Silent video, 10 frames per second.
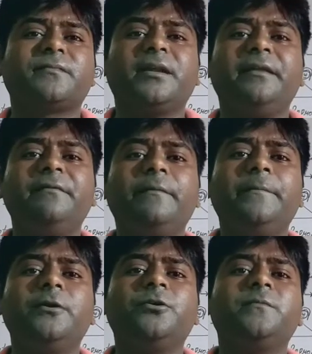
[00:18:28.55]

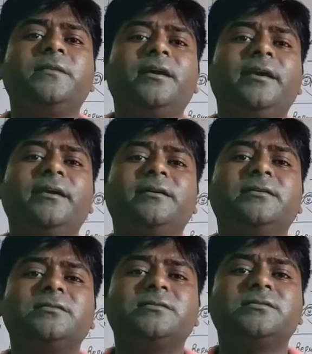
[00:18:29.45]
development of the
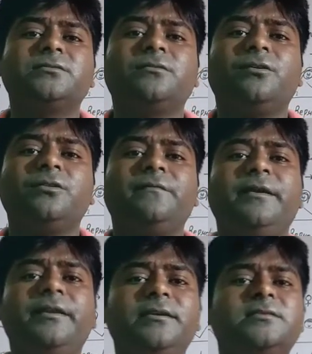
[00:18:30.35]
hairs or the
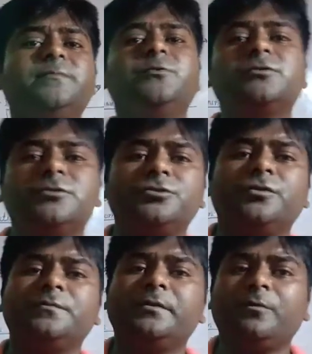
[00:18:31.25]
various portion
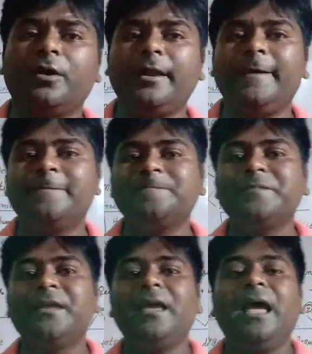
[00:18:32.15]
of the body,
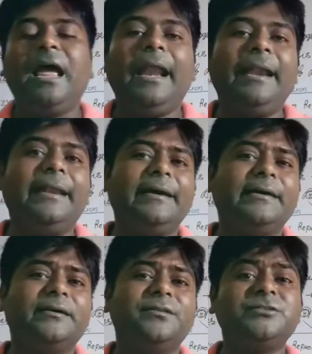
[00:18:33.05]
and
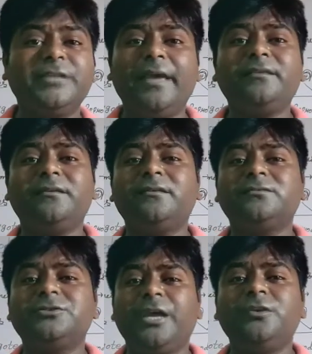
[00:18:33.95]
the
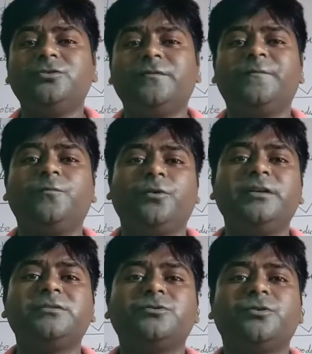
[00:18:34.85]
change of
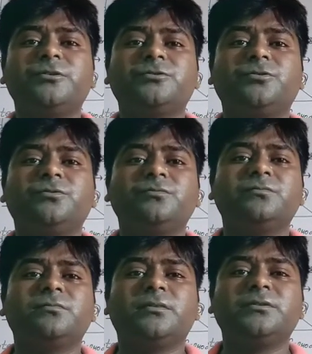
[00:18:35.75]
voice,
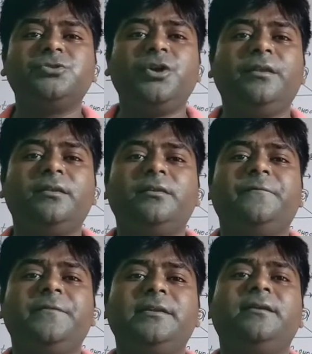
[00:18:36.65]
also change in the
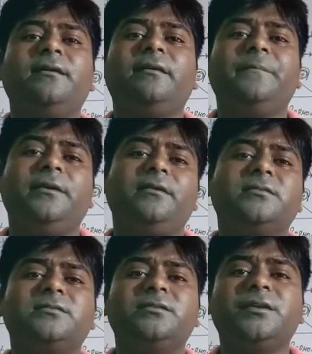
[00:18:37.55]
physical
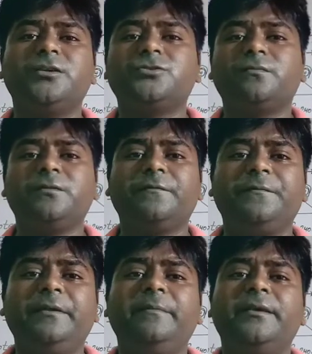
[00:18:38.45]
appearance in case of the
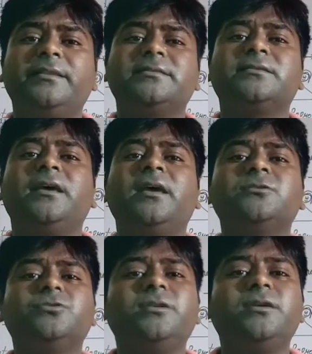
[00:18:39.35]
females.
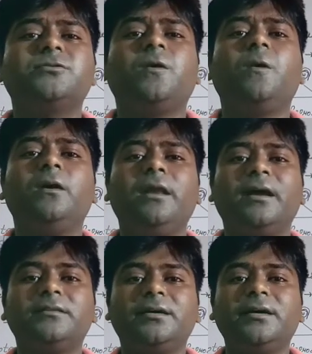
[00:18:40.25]
So these all
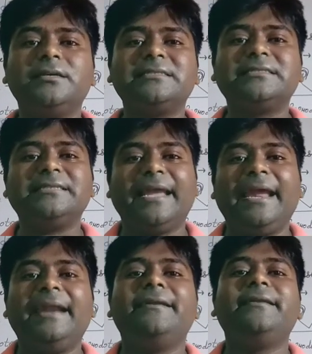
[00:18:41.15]
are the
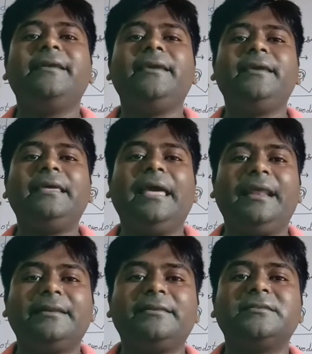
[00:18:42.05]
secondary
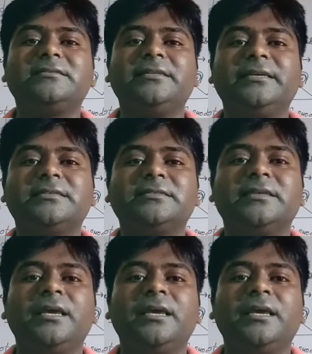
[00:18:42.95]
characteristics